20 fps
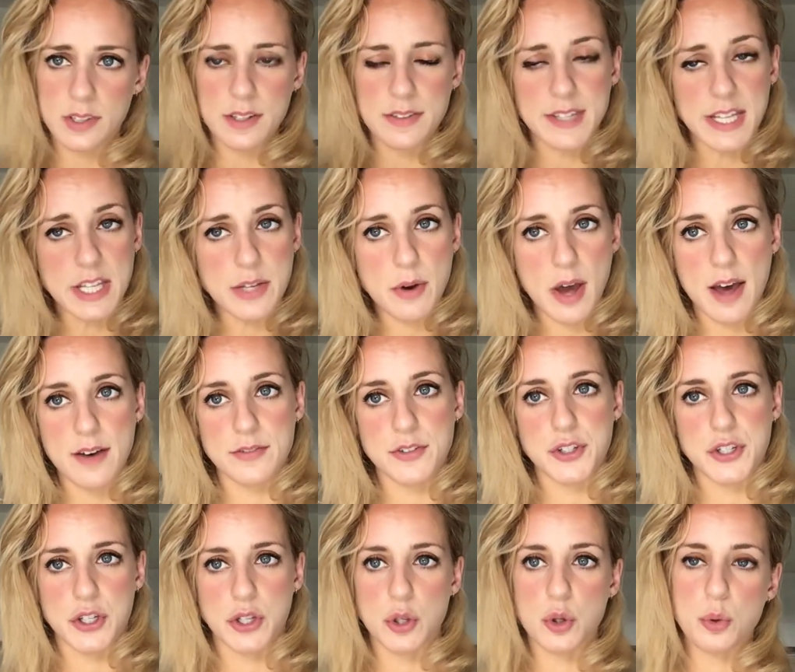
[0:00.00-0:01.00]
then you have
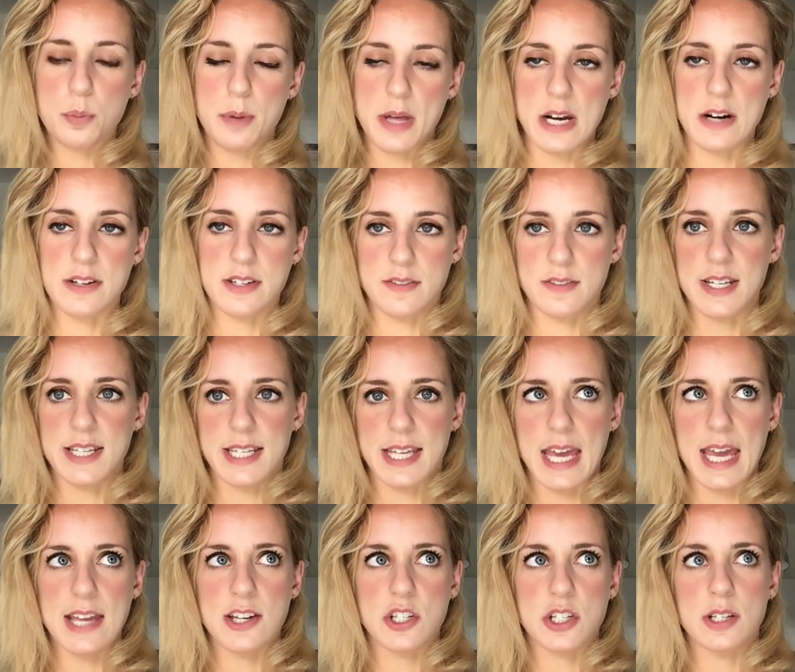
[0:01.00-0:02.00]
two pillars of
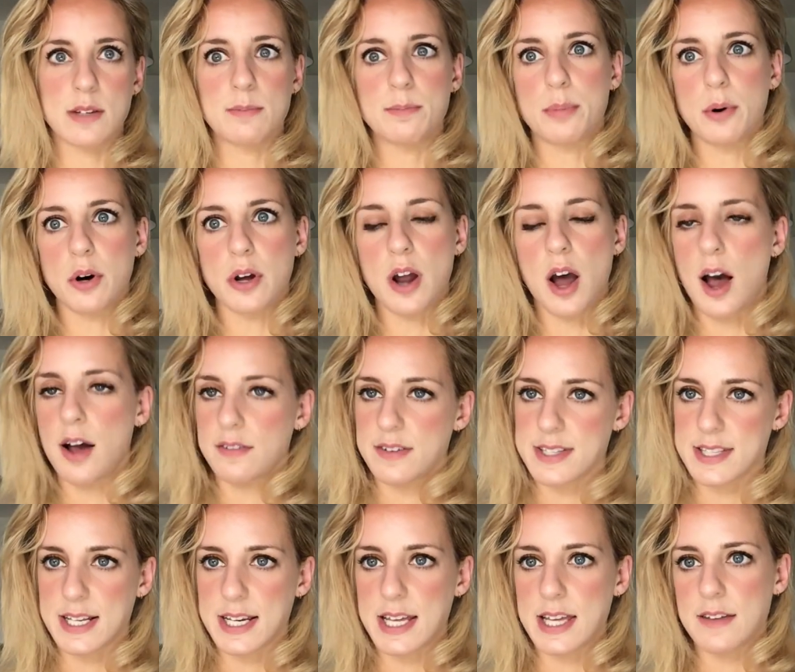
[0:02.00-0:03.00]
litigation, but
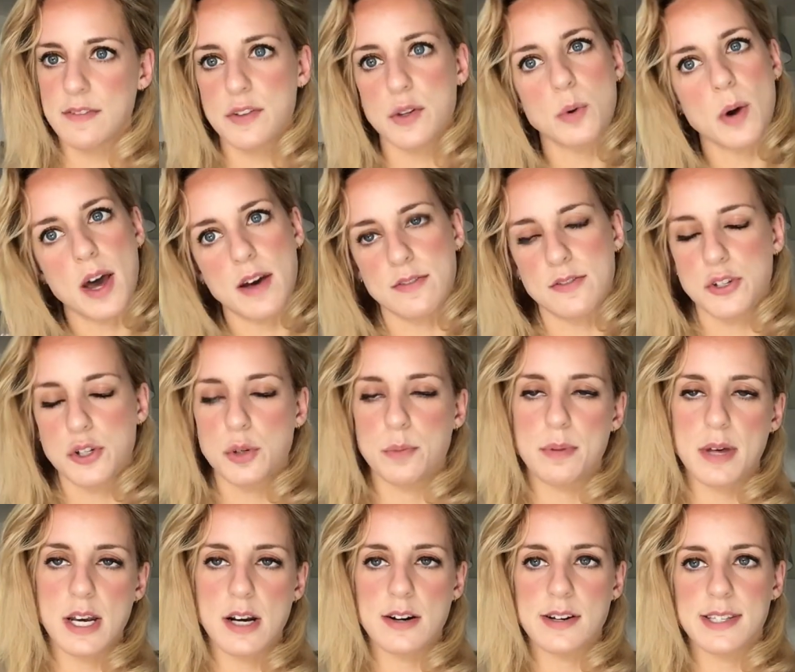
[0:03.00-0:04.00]
obviously if you have two
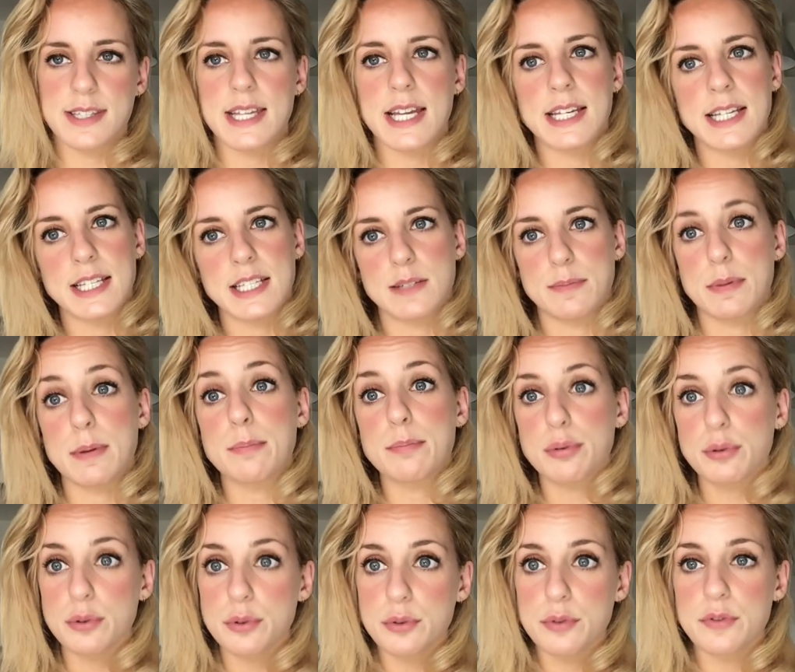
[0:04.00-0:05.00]
pillars, they need to be
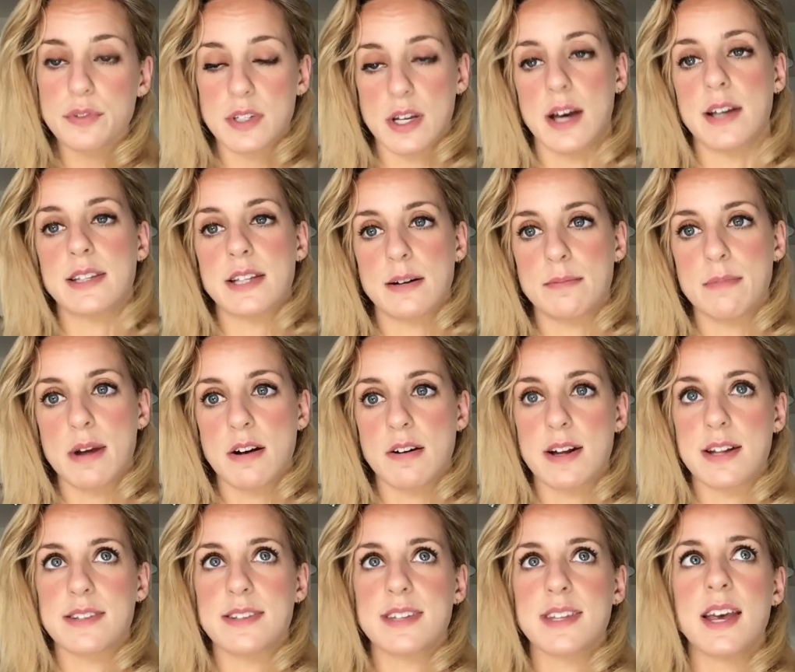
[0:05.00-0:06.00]
proved on their
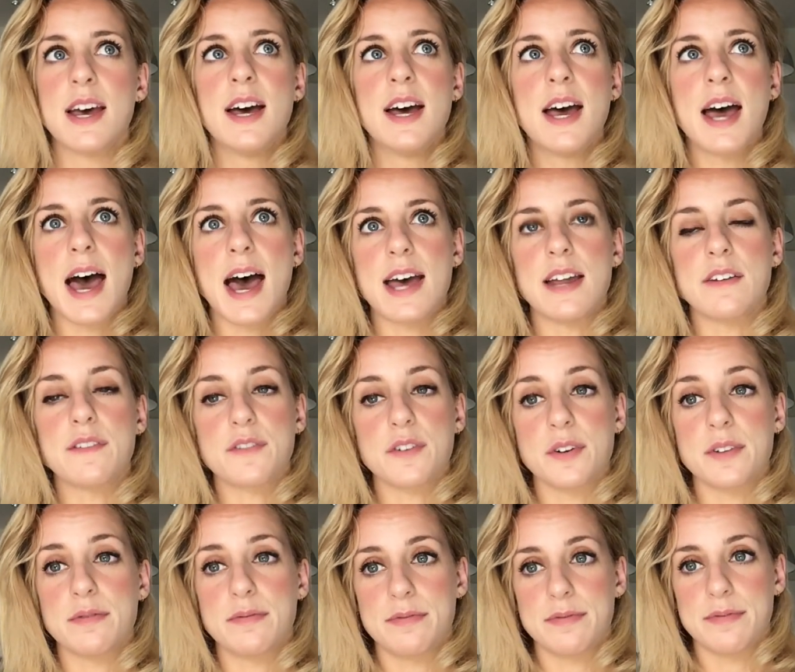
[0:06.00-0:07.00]
merits. And
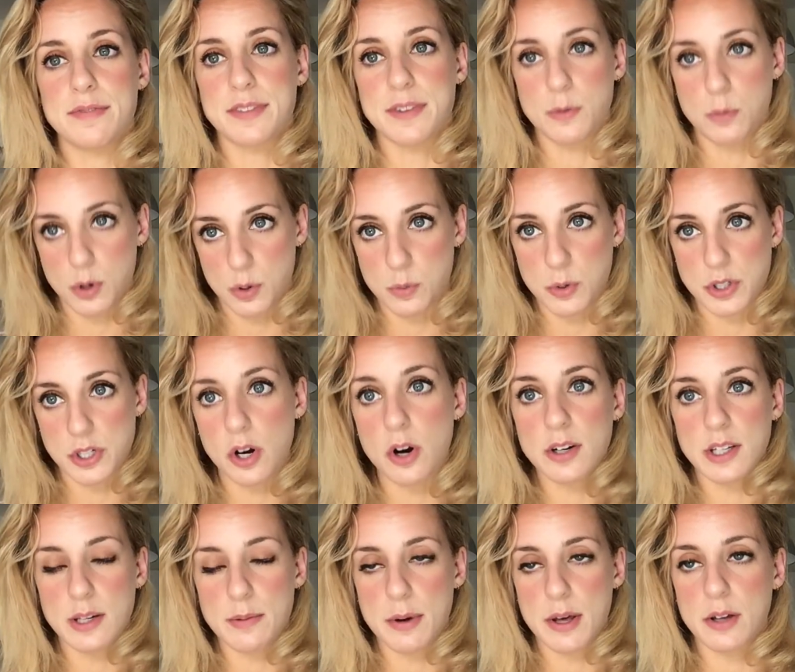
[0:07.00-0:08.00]
for the one we're
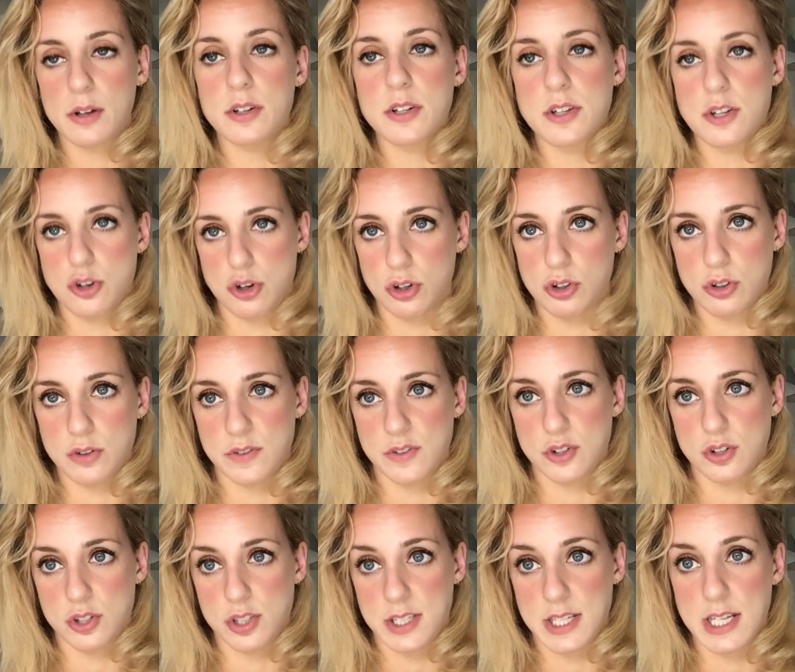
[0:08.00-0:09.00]
talking about, constructive
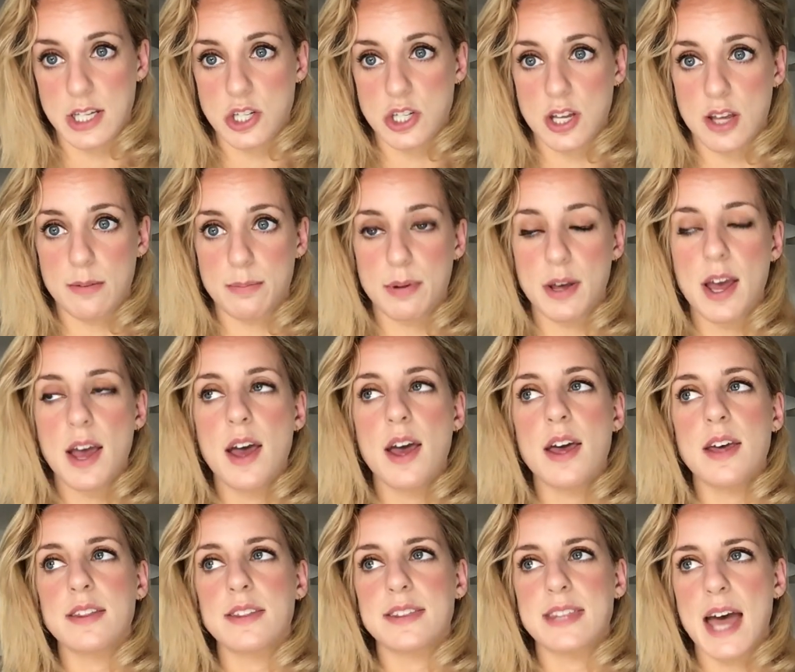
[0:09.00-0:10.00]
trusteeship,
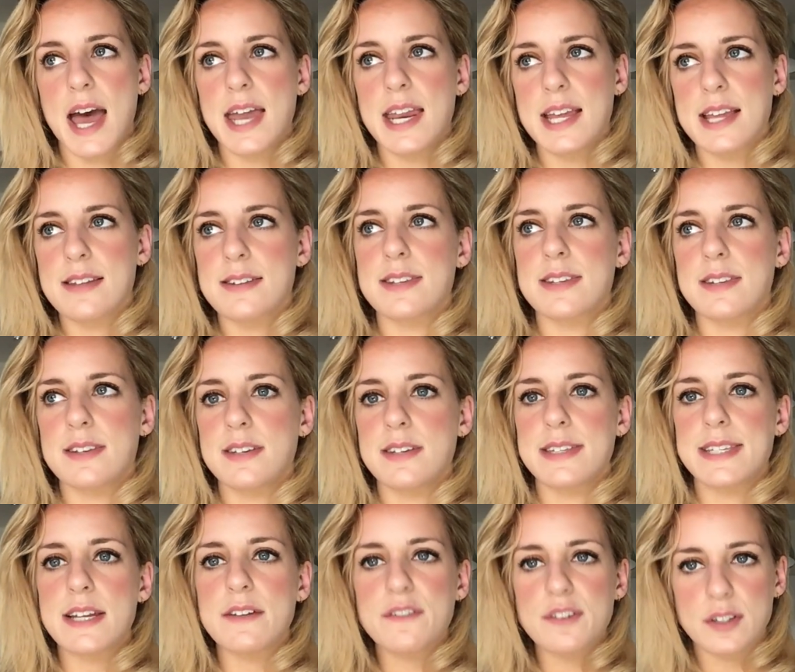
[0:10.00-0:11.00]
that is
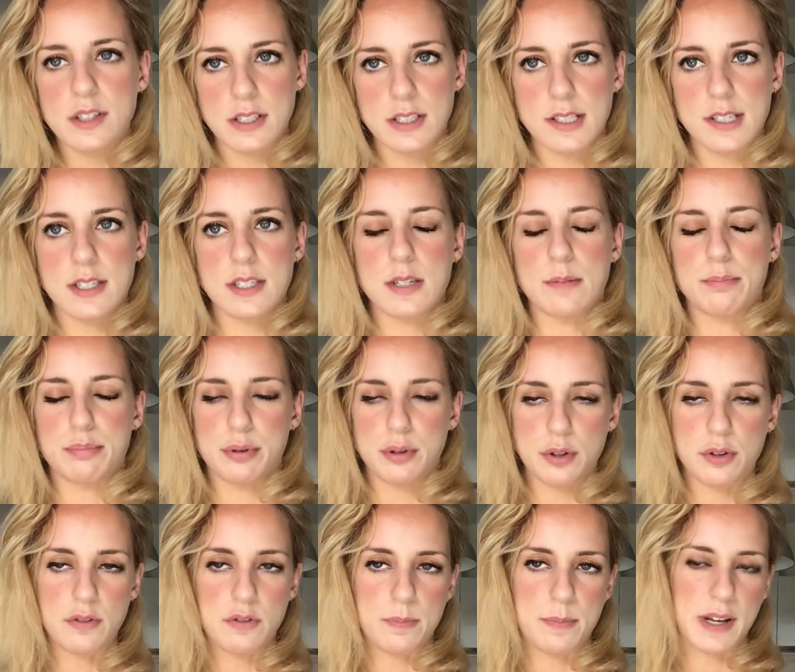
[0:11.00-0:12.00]
difficult to
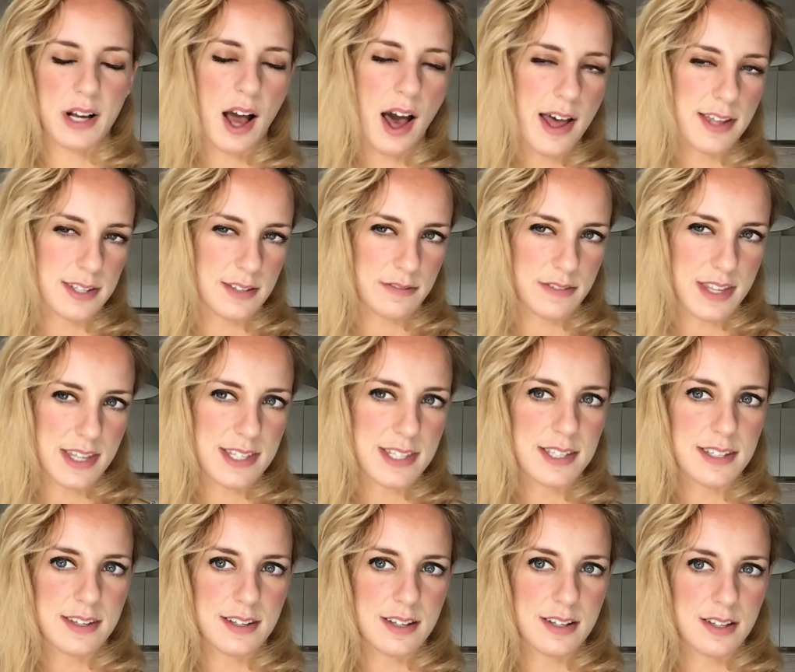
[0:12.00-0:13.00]
prove because of
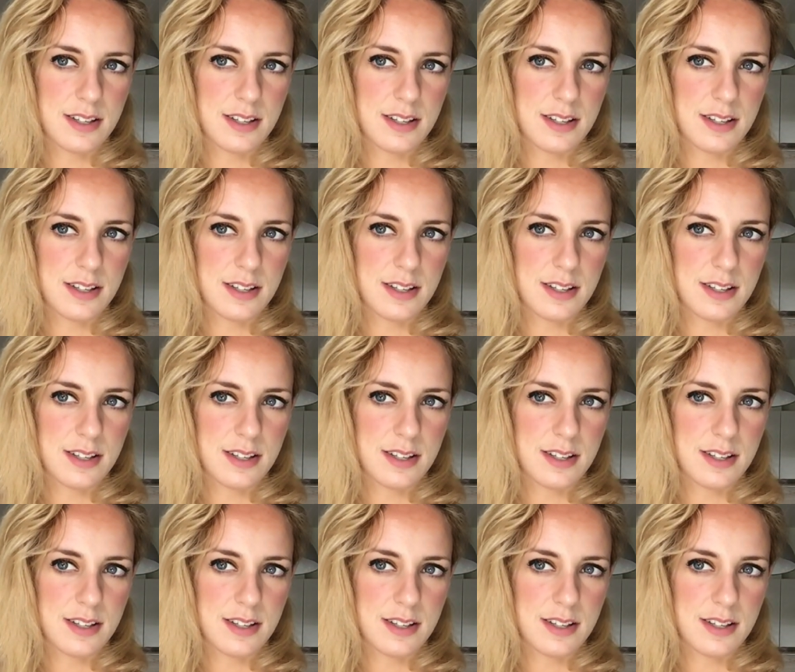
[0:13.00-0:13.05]
this